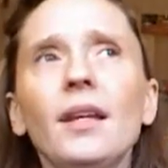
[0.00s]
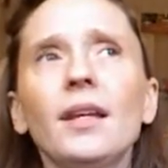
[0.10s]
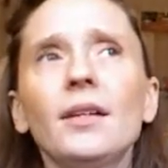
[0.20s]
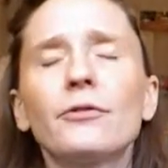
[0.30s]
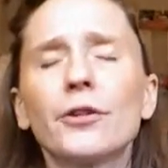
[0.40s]

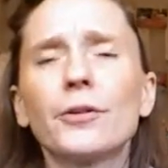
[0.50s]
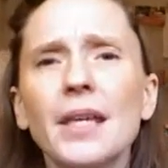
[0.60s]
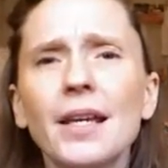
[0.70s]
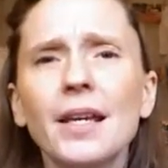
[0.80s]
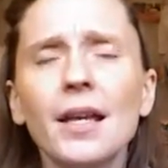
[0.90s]
for
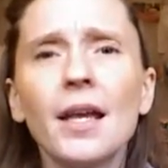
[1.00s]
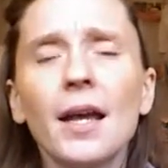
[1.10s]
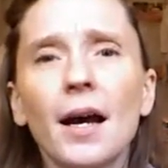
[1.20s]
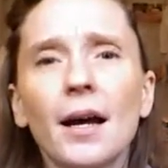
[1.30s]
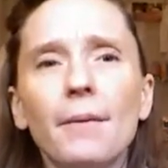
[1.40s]
me,
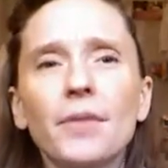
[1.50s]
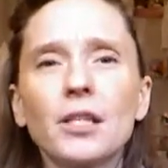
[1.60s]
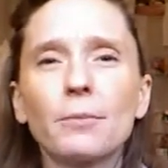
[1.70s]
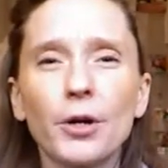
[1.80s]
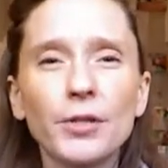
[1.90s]

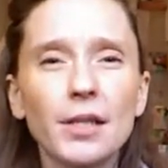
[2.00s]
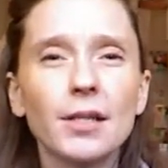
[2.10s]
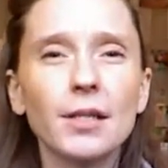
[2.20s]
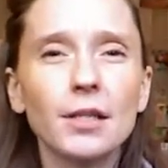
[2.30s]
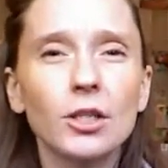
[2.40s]
this process
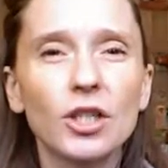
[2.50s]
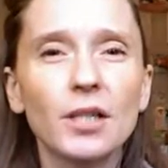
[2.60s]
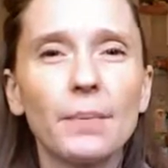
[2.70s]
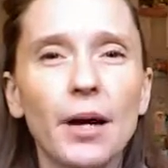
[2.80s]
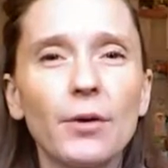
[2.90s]
isn't
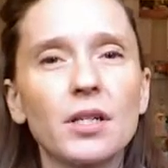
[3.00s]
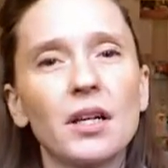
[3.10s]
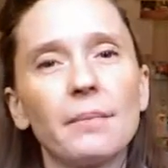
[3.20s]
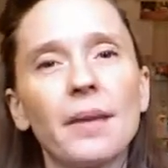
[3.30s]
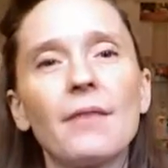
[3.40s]
just about
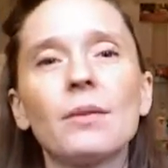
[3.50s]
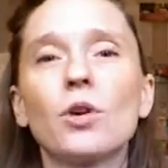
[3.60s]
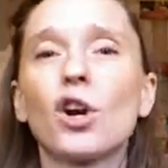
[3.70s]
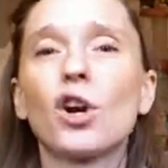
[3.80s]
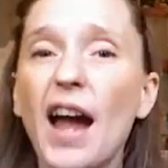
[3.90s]
having
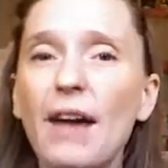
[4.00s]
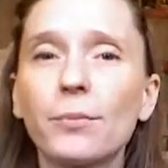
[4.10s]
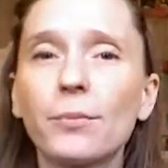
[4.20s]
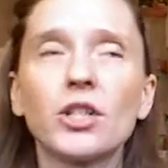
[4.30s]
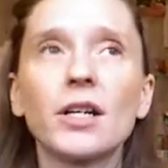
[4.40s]
more craft
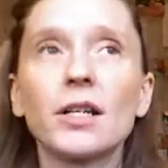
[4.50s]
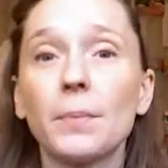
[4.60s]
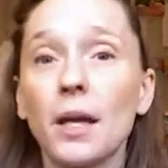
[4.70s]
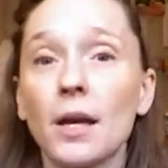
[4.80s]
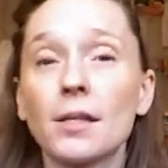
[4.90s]
projects,
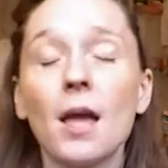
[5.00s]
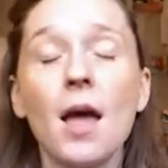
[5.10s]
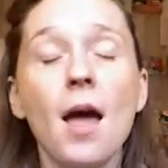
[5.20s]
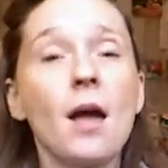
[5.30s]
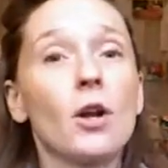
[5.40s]
because
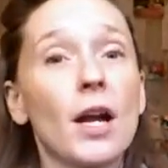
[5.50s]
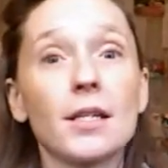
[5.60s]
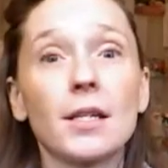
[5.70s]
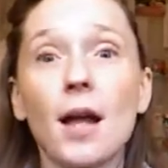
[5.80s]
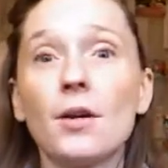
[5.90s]

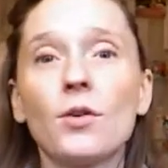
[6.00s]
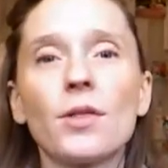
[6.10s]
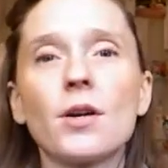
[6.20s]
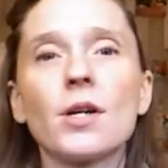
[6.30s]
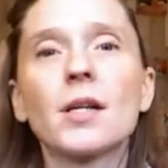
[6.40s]
granted, I know
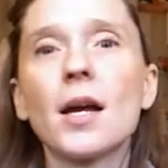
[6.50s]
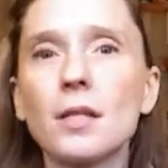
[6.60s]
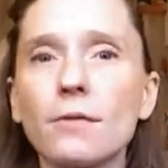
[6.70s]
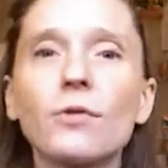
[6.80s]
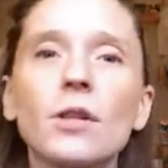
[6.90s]
there are
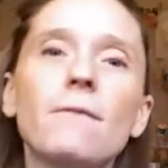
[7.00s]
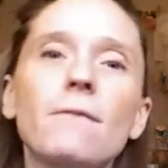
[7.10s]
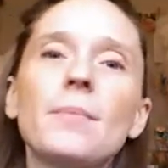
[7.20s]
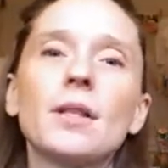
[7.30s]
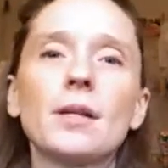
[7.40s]
tons of really
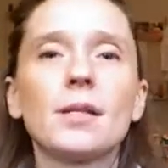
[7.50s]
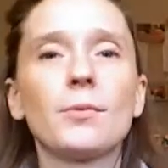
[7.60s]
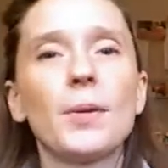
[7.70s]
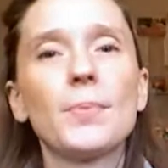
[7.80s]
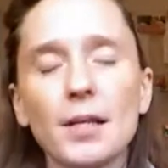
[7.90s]
fabulous
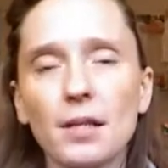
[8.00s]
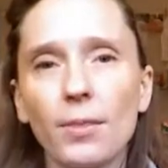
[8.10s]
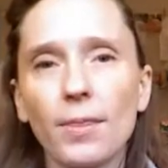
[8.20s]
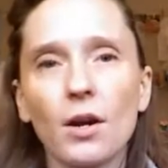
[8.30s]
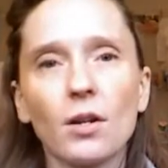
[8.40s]
websites
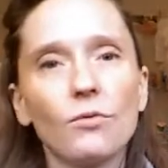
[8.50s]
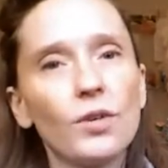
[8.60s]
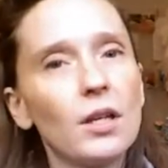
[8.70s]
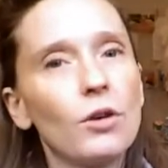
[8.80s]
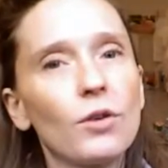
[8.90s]
out there and
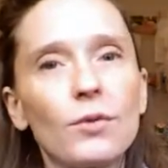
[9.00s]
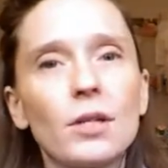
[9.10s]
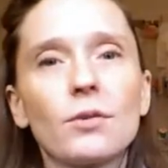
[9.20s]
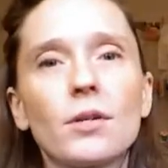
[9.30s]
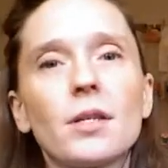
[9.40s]
really great
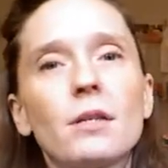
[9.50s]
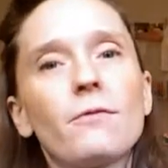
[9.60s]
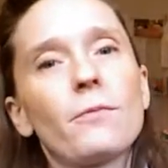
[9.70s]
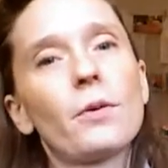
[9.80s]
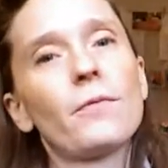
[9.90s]
resources for
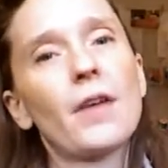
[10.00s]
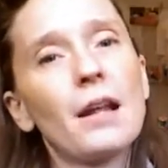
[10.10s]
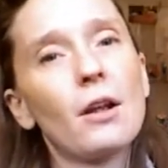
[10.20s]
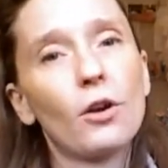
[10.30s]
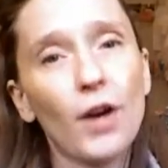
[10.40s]

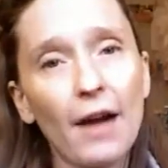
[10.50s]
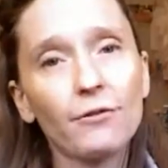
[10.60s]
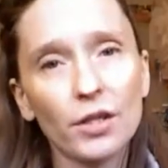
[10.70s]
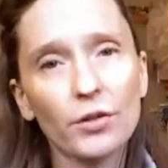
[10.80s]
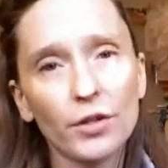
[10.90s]
providing craft
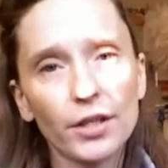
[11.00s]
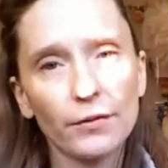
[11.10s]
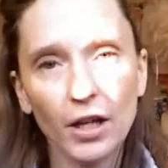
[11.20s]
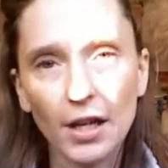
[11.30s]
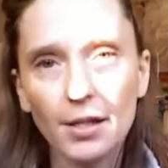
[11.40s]
resources
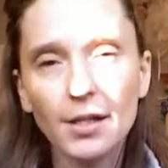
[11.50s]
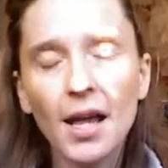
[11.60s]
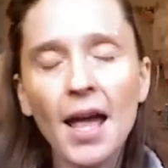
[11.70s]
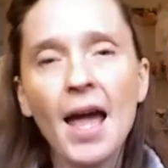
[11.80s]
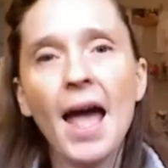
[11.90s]
for kids.
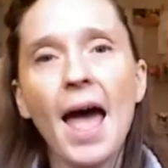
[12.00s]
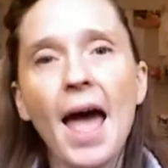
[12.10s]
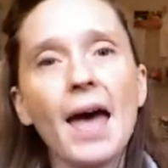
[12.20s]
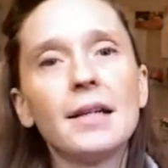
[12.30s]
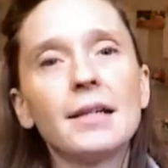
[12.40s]

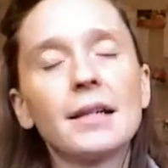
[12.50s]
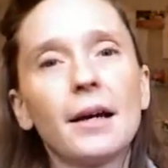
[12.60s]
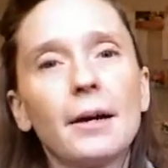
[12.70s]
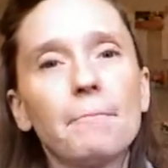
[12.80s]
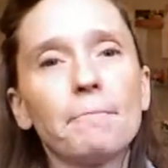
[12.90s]
And
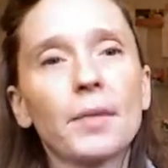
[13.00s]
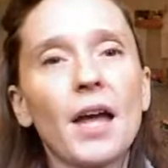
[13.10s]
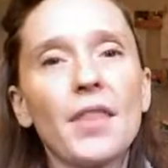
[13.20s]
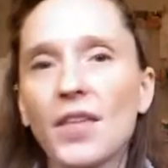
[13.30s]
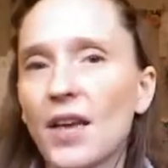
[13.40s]

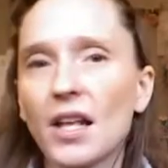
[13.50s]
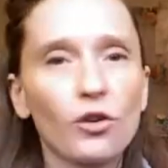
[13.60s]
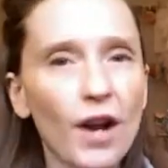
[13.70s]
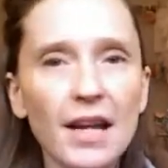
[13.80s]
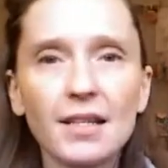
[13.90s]
I think that's
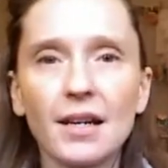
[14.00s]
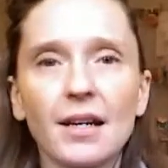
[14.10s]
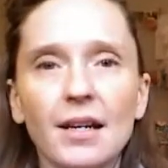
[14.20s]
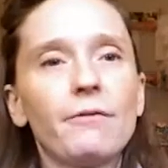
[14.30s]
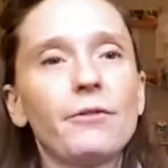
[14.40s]
great, and
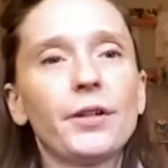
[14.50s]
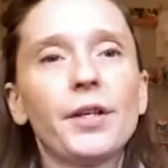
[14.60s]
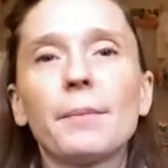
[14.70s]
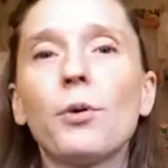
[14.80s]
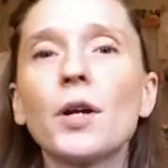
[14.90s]
I fully
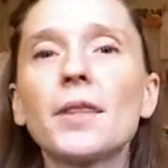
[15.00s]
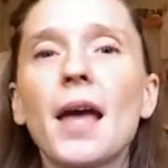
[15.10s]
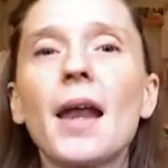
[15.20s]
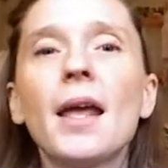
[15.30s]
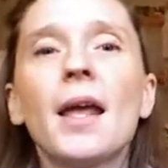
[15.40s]
support
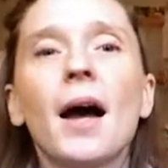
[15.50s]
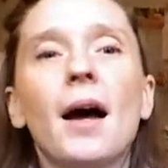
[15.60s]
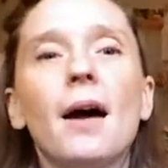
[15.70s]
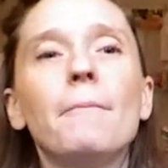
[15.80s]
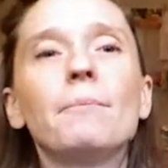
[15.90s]
that.
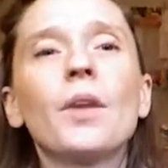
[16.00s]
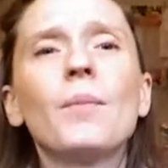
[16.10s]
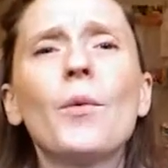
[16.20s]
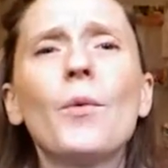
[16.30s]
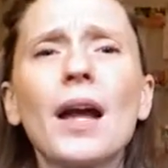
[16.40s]

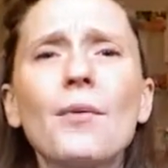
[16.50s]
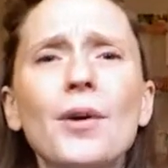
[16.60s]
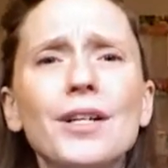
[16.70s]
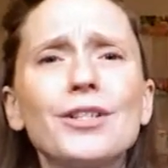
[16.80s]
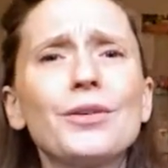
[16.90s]
But what I
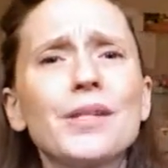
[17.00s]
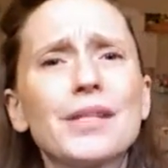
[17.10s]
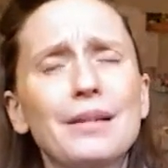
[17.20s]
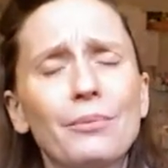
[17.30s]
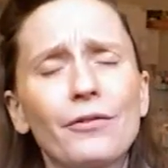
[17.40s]
want to do is
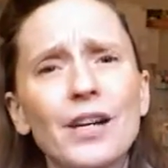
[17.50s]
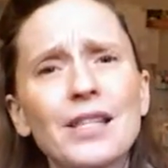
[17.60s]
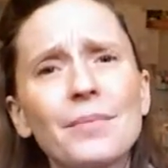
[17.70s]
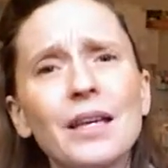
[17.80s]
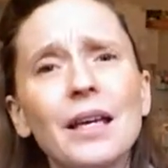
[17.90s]
provide
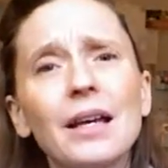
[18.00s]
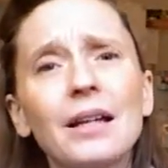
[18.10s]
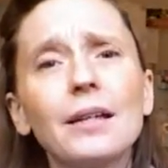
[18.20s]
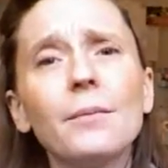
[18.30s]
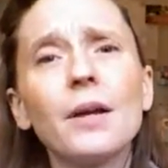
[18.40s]
something a
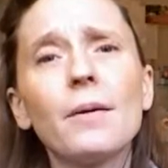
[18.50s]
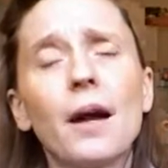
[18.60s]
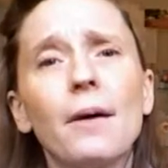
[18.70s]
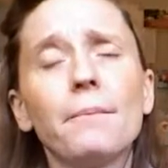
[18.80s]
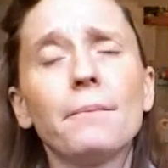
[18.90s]
little bit
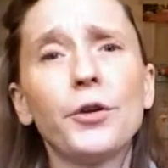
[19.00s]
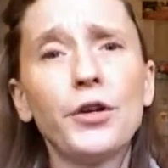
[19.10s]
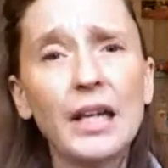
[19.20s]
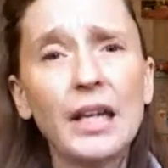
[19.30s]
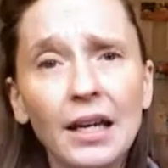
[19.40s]

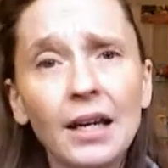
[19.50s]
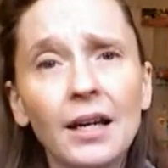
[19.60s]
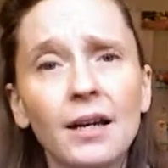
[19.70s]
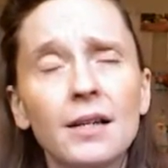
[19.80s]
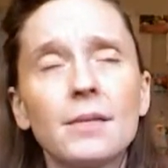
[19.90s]
unique,
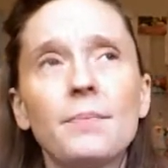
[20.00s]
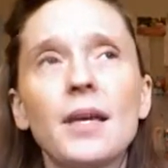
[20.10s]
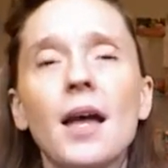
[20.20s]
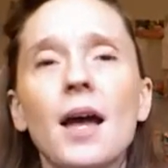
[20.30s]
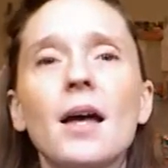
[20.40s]

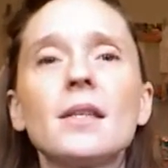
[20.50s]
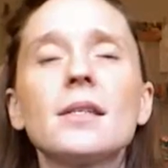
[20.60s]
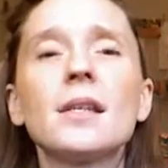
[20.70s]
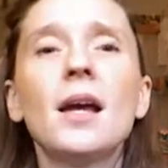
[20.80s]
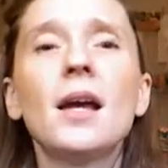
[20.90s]

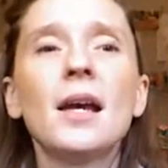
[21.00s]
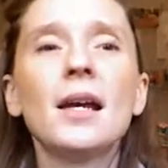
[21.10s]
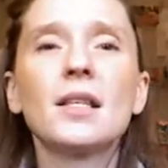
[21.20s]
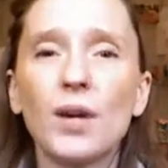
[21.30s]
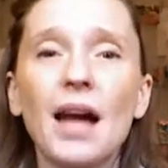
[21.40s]
because
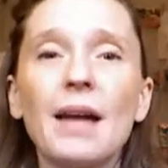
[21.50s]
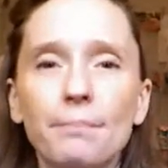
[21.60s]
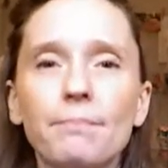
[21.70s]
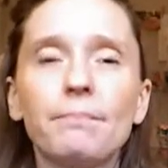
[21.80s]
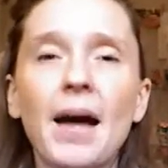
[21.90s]
it's what
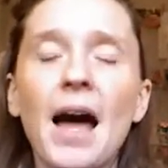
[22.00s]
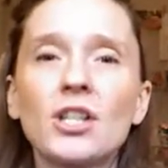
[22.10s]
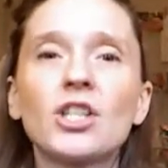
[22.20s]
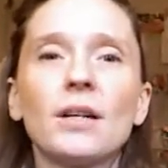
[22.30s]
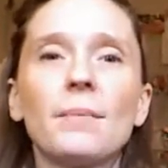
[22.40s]
I'm
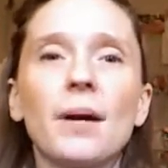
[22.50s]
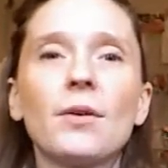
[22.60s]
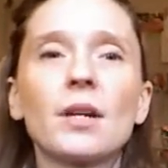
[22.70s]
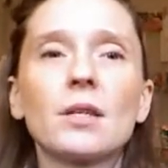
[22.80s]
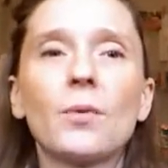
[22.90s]
passionate about.
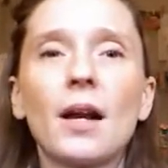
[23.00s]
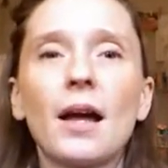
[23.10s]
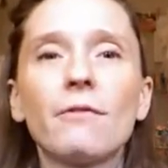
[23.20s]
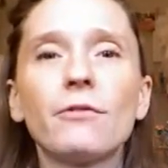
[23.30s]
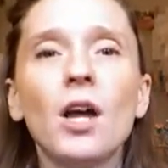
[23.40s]
It's what
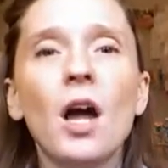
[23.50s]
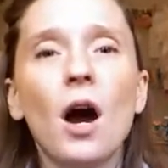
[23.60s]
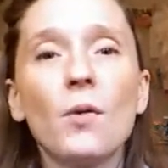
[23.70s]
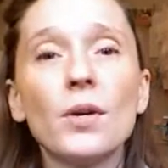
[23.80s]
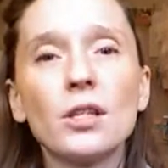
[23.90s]
I've
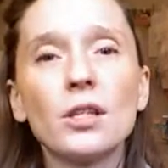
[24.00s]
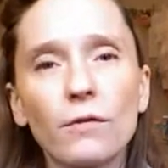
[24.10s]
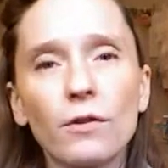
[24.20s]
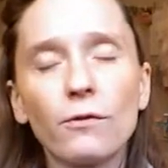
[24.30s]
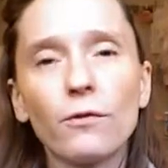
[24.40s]
always
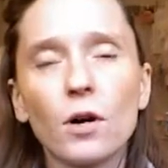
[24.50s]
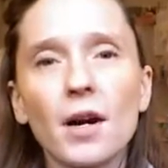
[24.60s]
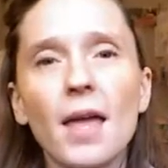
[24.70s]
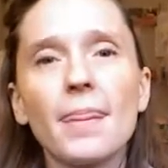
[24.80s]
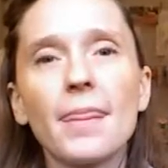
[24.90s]
striven
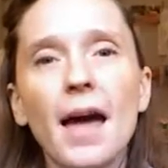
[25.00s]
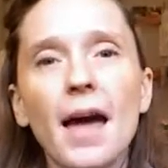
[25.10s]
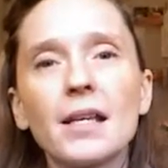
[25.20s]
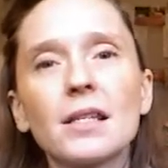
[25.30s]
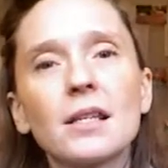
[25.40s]
for, and that
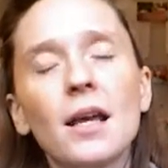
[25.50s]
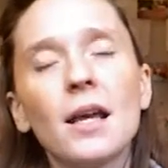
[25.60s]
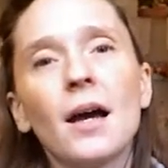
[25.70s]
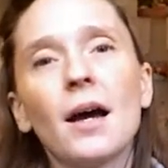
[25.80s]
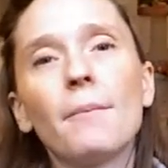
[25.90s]
is
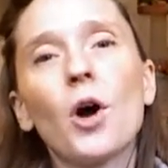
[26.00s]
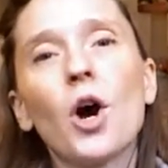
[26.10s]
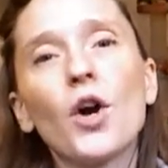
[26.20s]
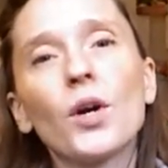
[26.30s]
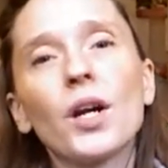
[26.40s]

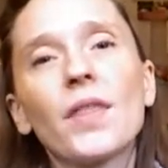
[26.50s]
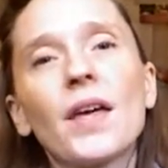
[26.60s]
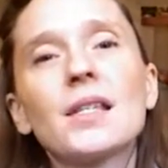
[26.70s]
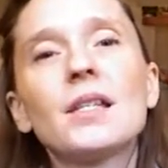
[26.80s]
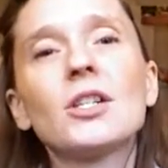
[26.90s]
artwork that
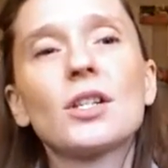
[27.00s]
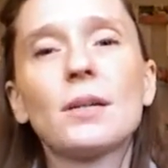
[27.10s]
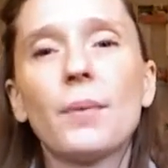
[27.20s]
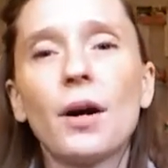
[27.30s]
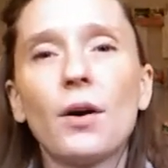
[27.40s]
isn't just
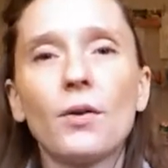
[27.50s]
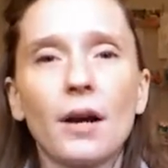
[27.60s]
about